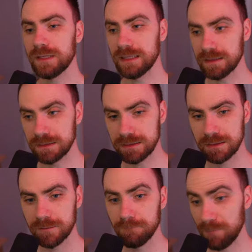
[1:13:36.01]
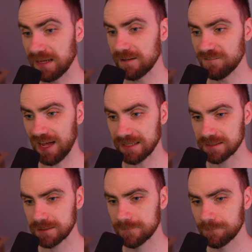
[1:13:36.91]
is make it
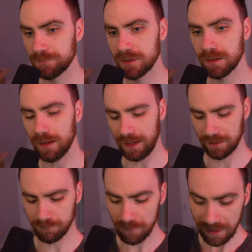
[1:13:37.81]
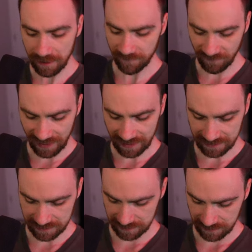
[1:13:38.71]
fast. And make it
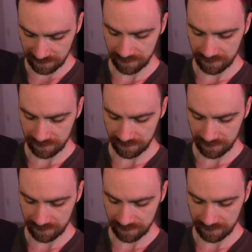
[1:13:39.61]
fast